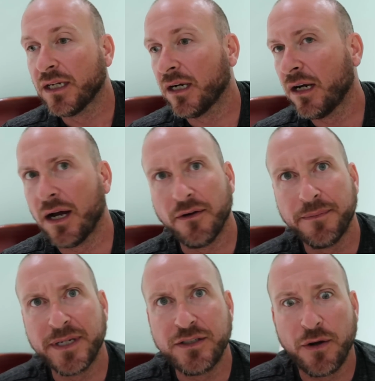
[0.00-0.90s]
oh, I would
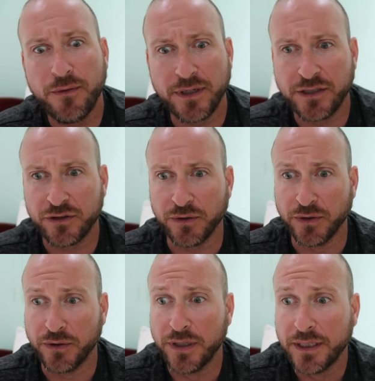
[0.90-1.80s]
have been totally
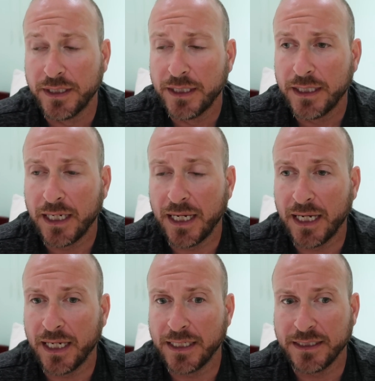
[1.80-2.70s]
screwed.
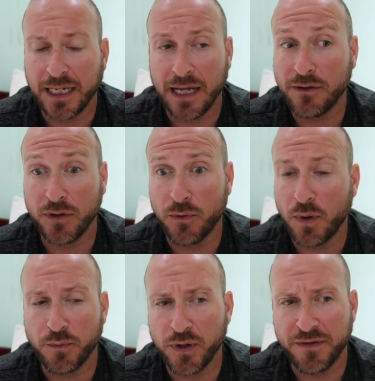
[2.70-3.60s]
And I don't know
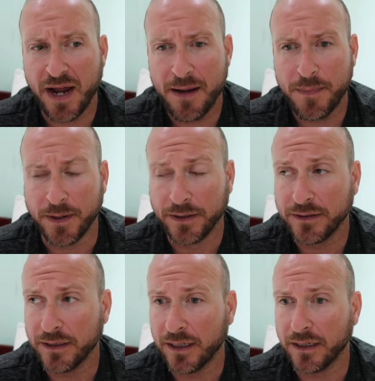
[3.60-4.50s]
what would have happened.
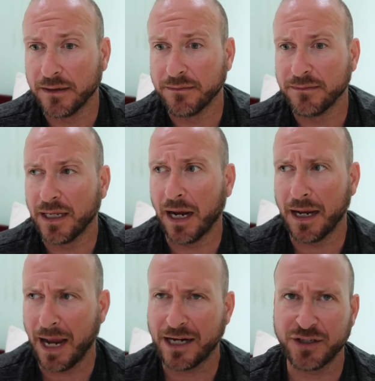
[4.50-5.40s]

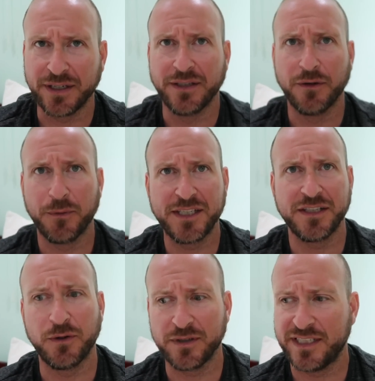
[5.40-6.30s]
Actually, the
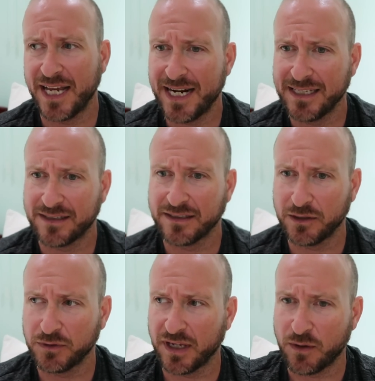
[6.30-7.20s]
reason there was dead ends, because
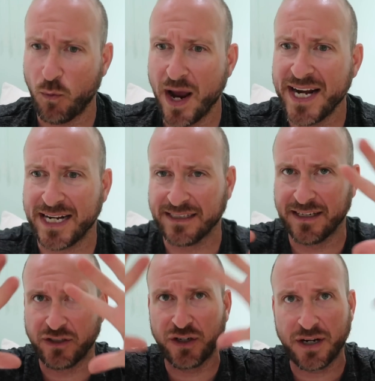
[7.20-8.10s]
there was like weddings
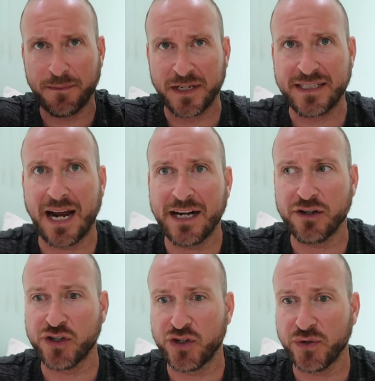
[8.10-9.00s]
that took up
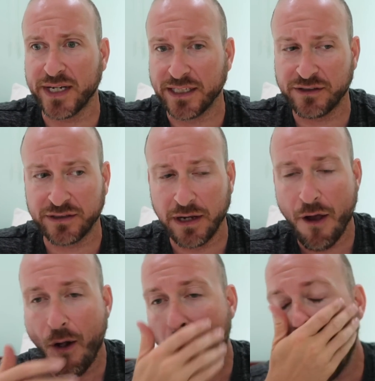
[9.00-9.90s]
entire streets.
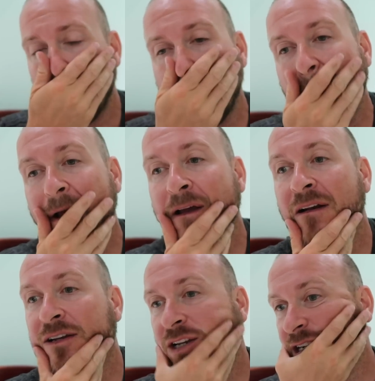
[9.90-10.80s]

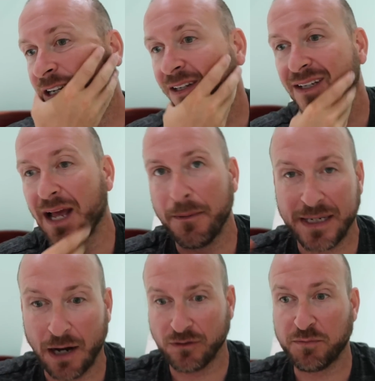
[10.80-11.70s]
And I
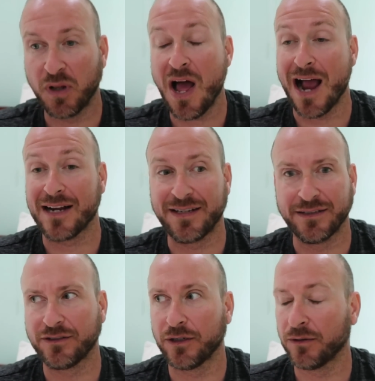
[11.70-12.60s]
mean, I was blocked.
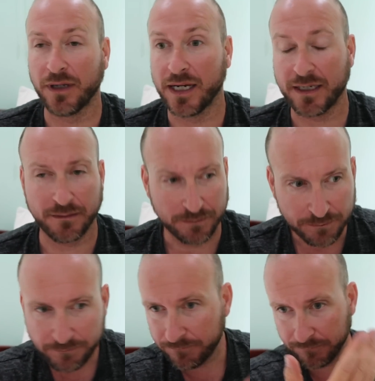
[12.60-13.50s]
So like
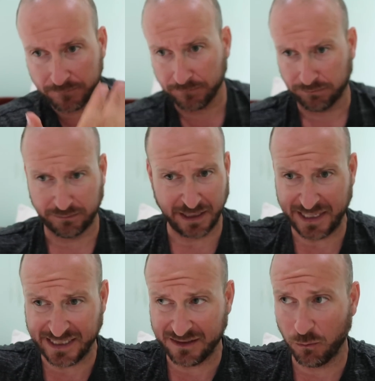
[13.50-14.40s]

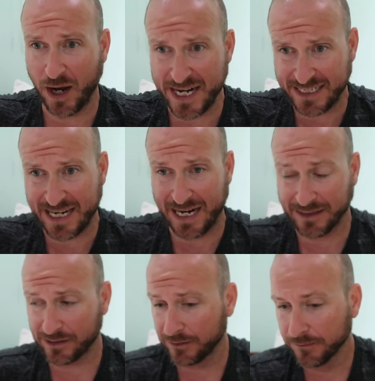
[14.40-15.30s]
these wedding
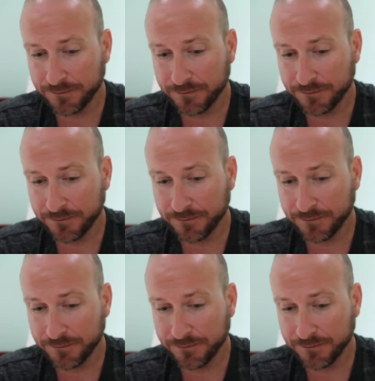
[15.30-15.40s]
tents,